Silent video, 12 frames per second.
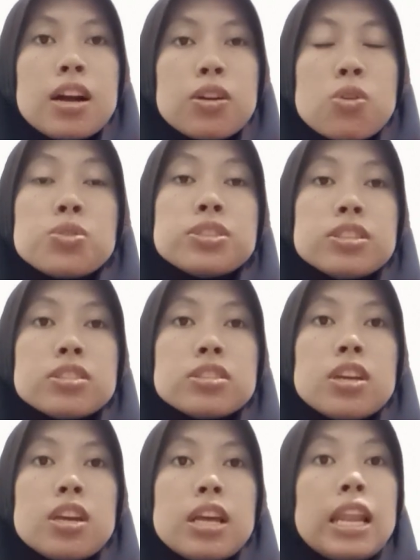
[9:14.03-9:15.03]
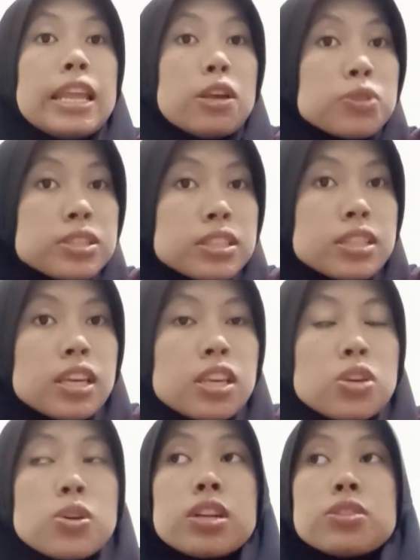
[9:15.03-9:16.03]
courses. Linguistic,
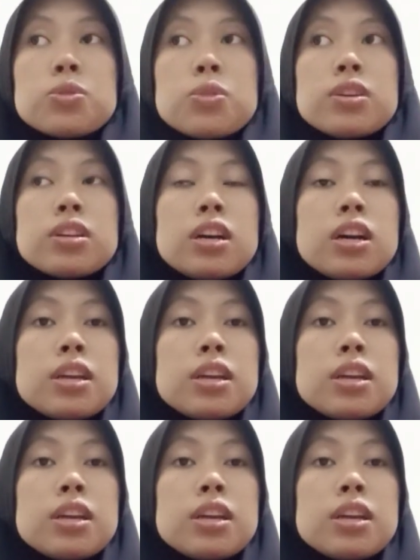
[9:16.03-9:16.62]
you can also